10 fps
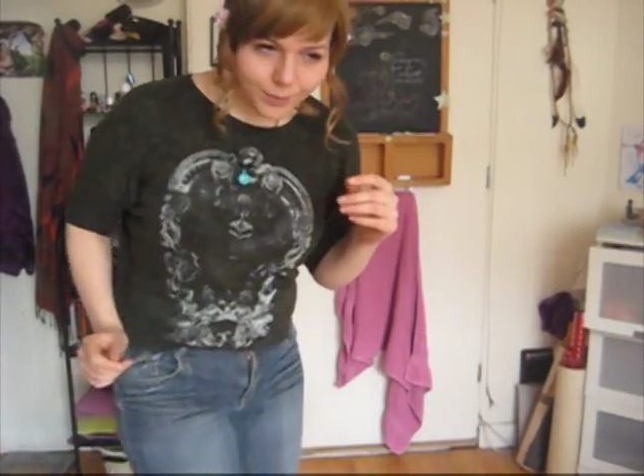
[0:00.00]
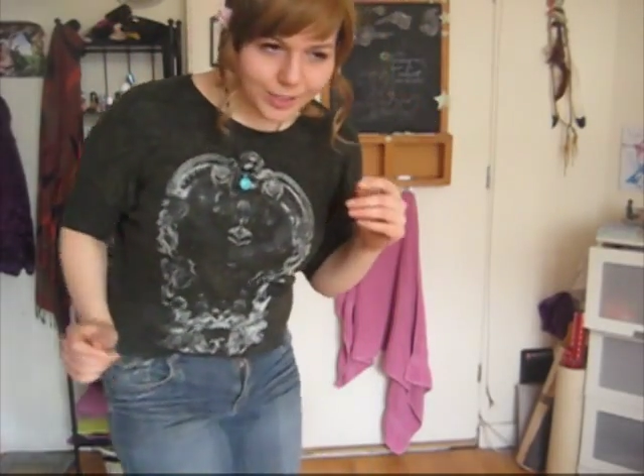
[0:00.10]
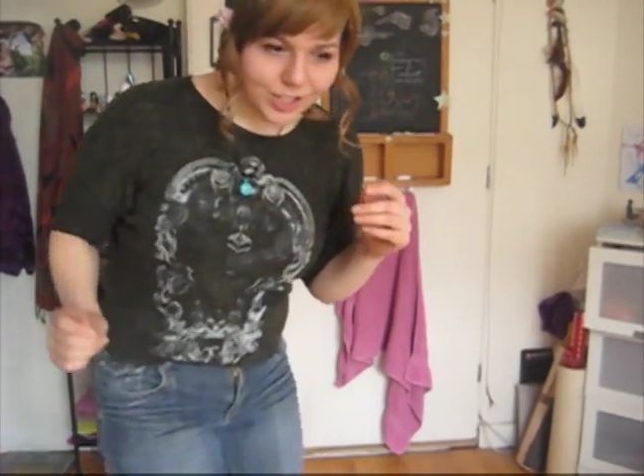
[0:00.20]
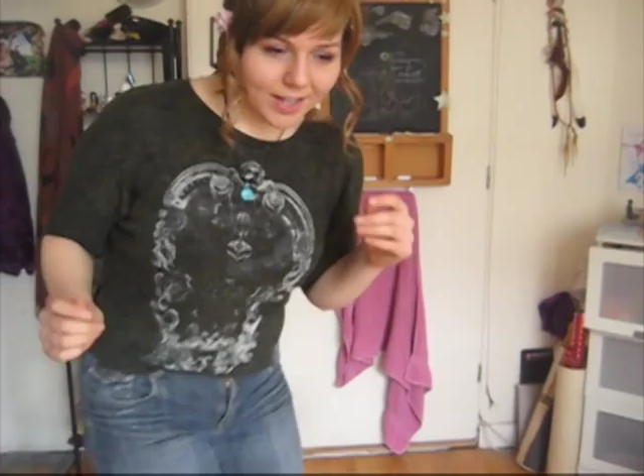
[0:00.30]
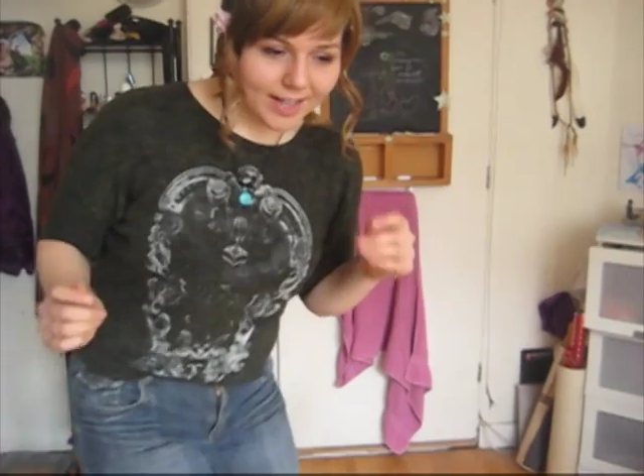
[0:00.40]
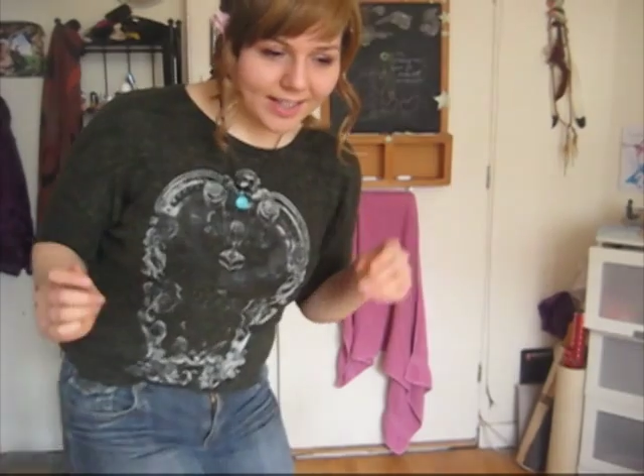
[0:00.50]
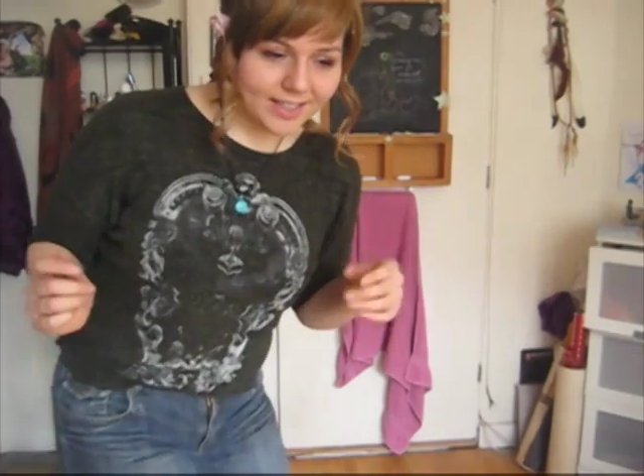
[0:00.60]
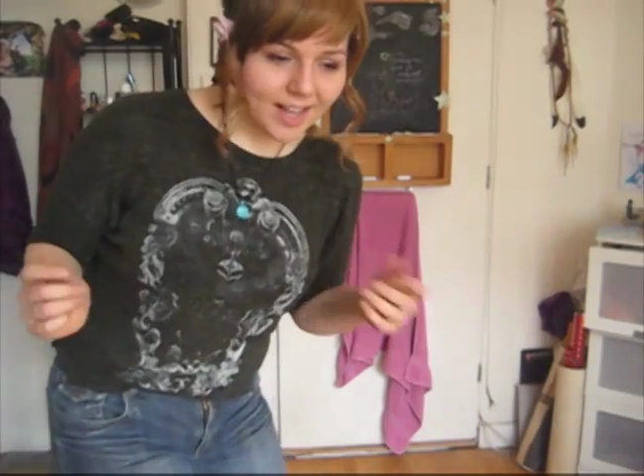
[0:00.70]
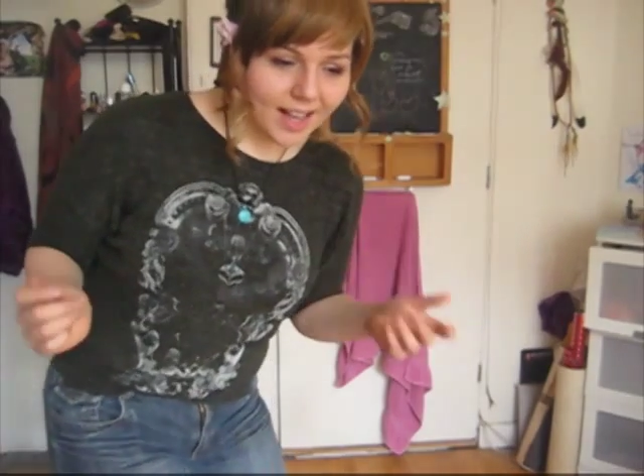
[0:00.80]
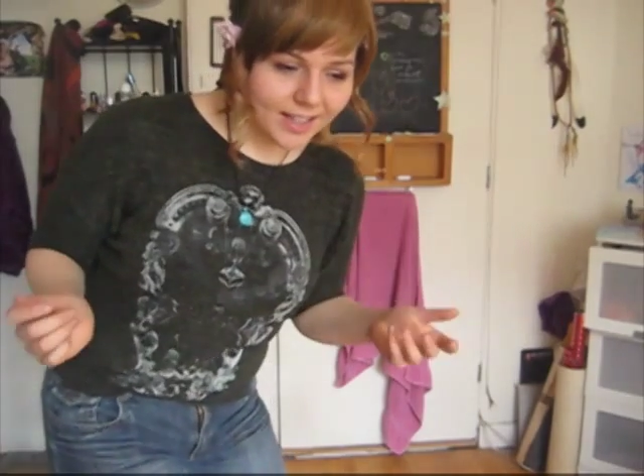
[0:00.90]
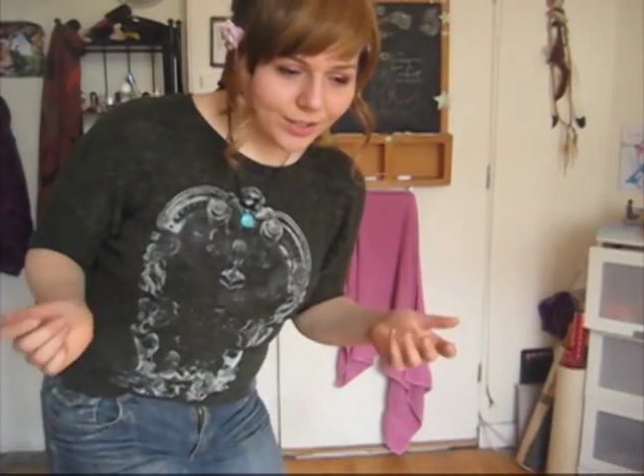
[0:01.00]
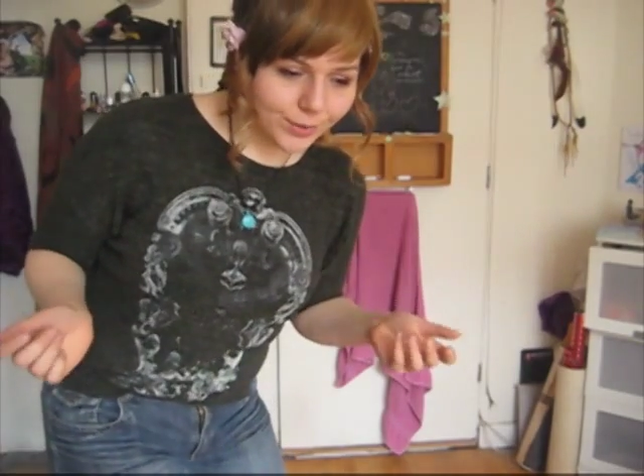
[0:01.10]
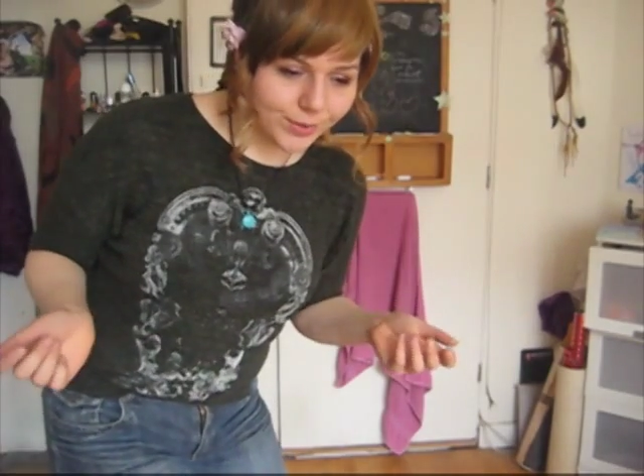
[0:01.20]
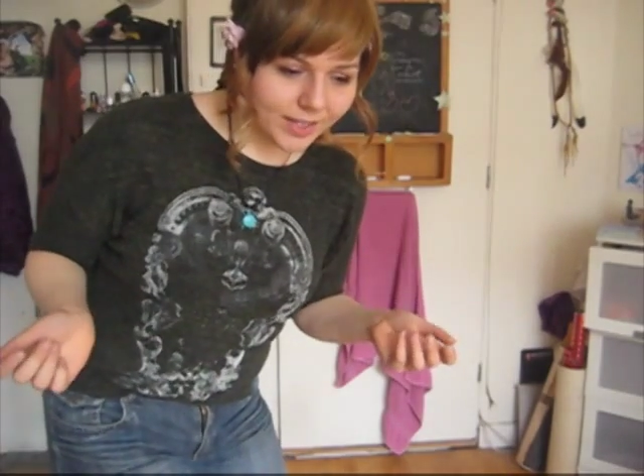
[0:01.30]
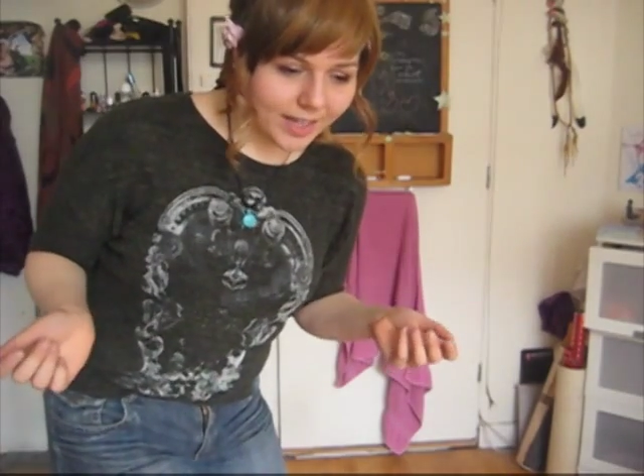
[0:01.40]
which I dyed
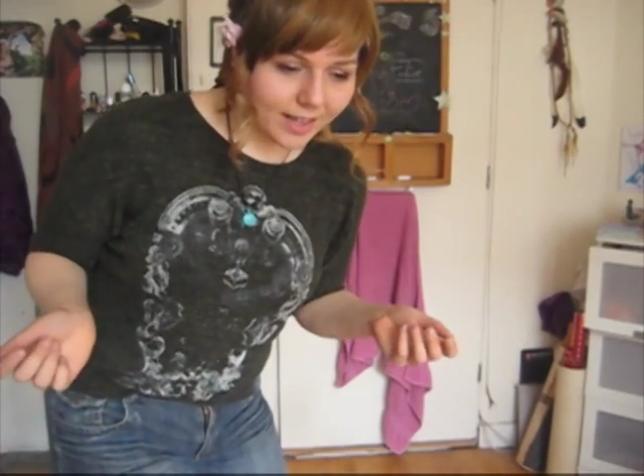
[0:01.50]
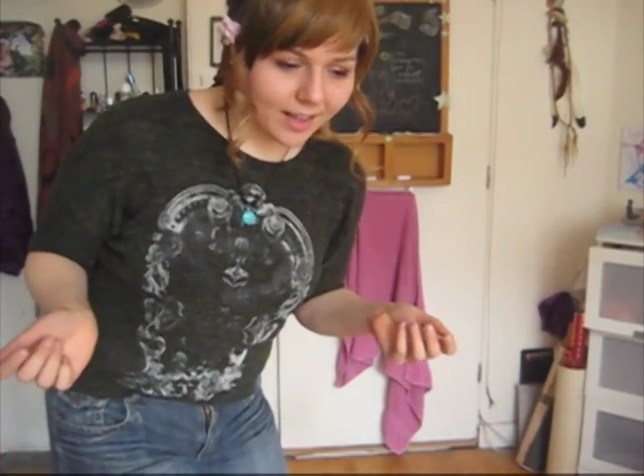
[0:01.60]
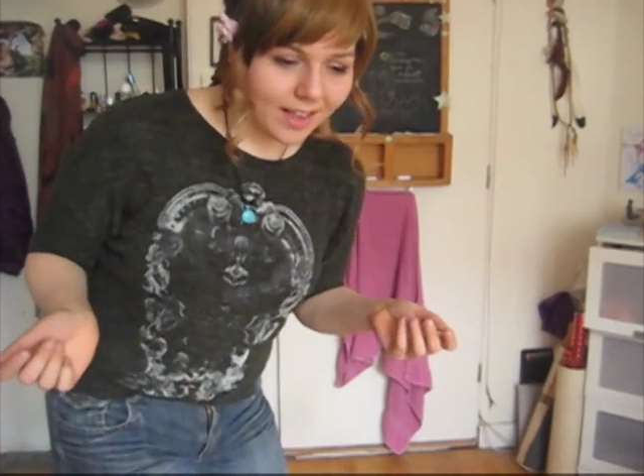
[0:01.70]
using